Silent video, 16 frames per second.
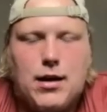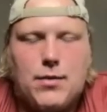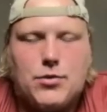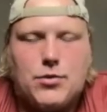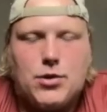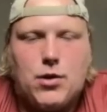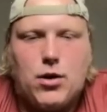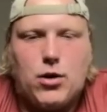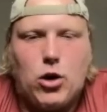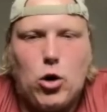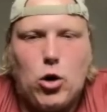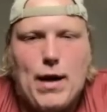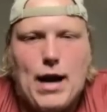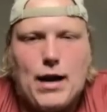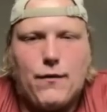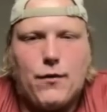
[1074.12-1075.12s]
So I'll go
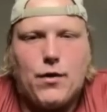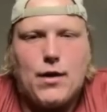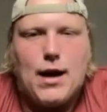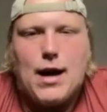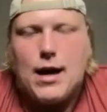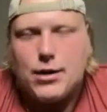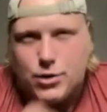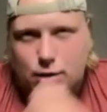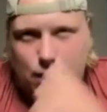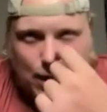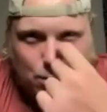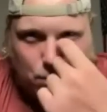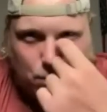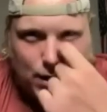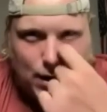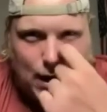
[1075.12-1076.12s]
back for that July
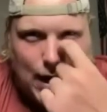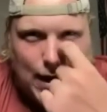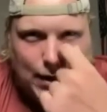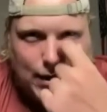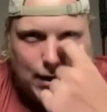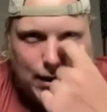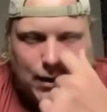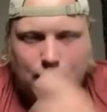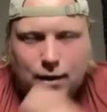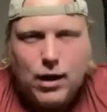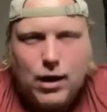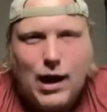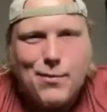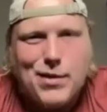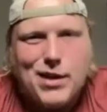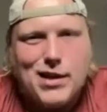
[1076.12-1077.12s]
29th.
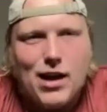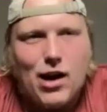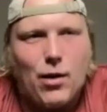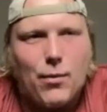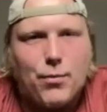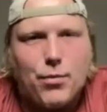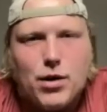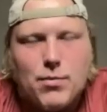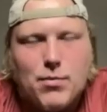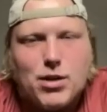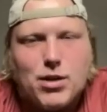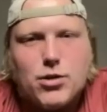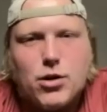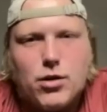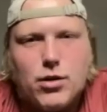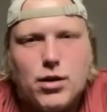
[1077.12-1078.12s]
I'll be there pretty
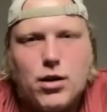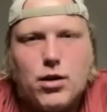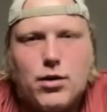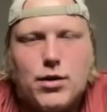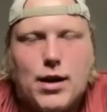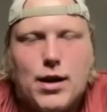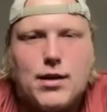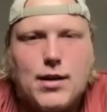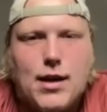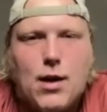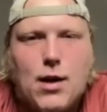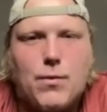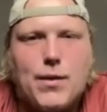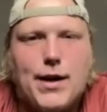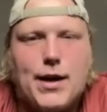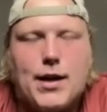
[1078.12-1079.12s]
much all the end of that
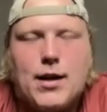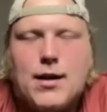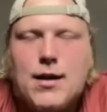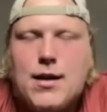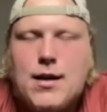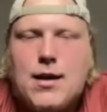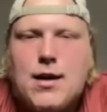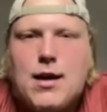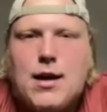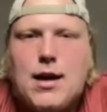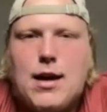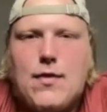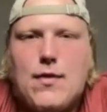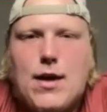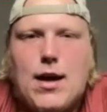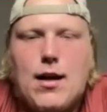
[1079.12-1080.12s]
week.
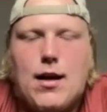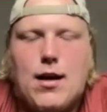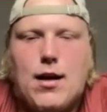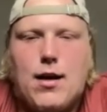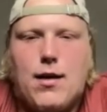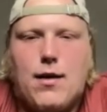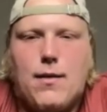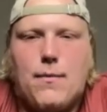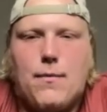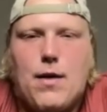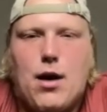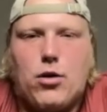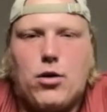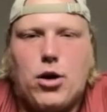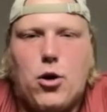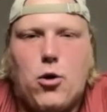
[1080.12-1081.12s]
And then
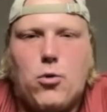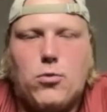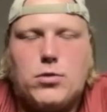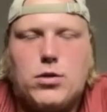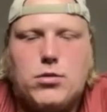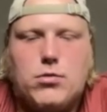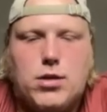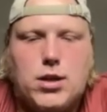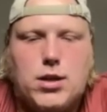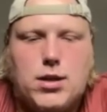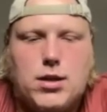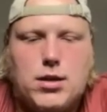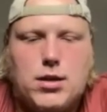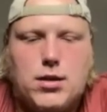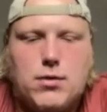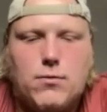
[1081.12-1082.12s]
I'll go to
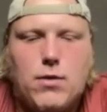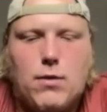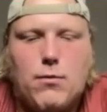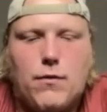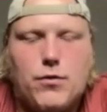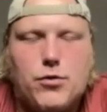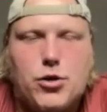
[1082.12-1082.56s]
the Red River